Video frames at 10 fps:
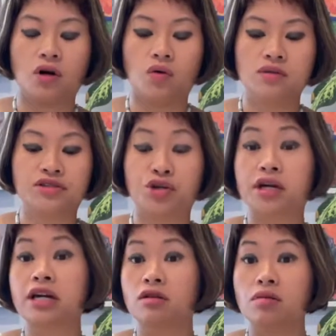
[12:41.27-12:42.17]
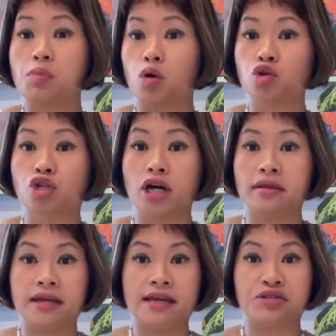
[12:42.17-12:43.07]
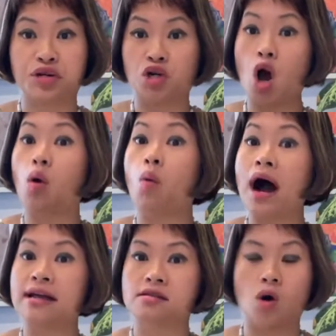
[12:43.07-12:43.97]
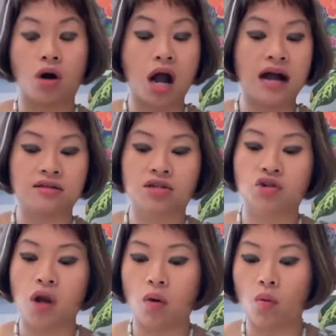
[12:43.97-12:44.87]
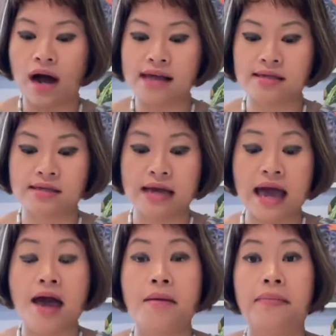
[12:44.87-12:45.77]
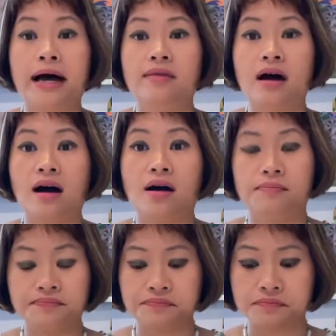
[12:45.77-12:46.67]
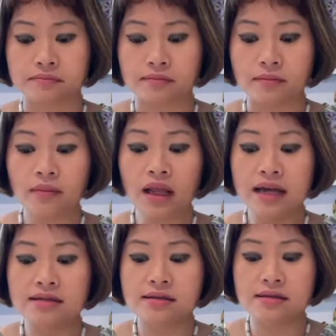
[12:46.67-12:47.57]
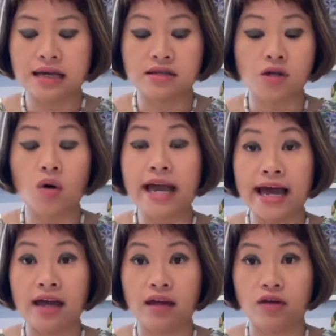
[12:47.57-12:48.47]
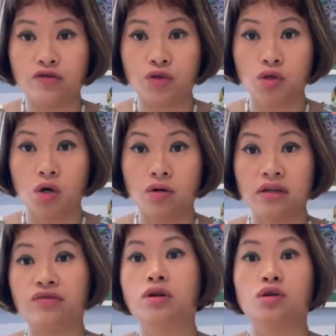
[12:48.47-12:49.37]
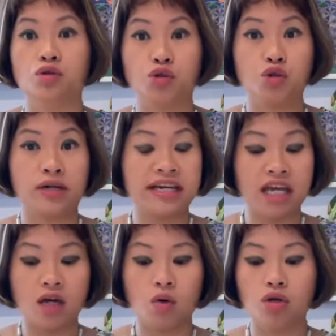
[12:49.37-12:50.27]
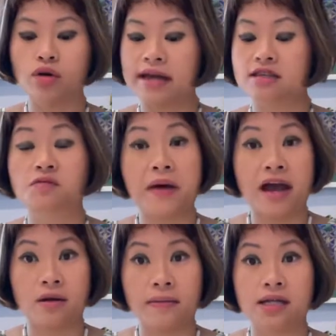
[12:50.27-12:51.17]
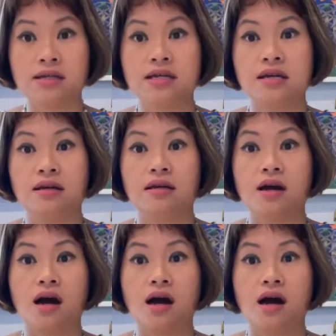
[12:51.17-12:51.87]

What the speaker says: circular motion, either clockwise or counterclockwise. But it's okay if you don't, you're new, you're experimenting,